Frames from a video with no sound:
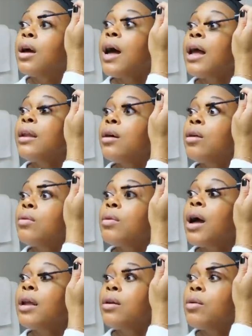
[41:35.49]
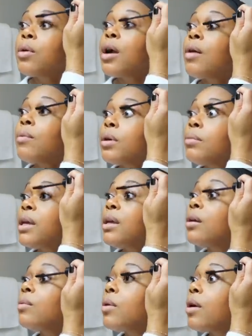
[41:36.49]
I know I know where I want to
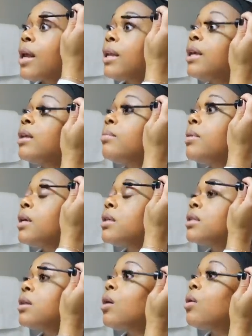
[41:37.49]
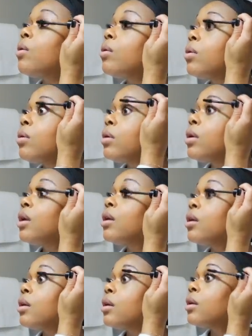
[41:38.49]
be and where I need to be. So
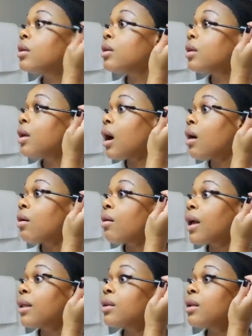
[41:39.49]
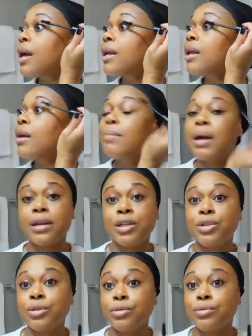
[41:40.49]
y'all gonna have to like that
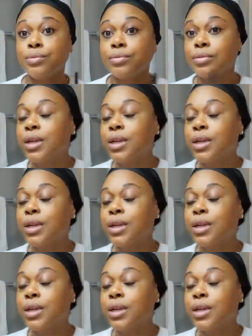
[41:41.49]
body too,